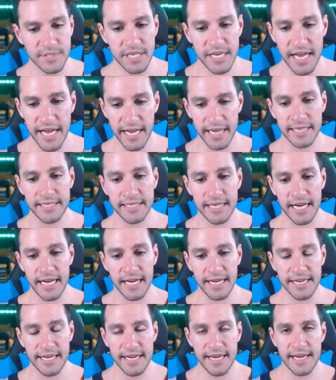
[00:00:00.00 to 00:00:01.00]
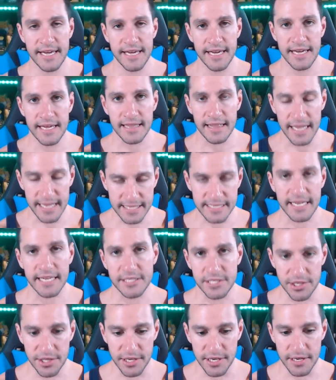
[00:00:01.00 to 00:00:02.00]
and uh, let's
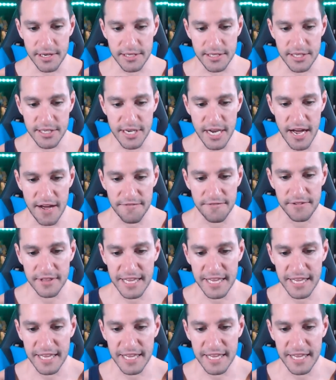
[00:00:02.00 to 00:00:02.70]
get to the good stuff.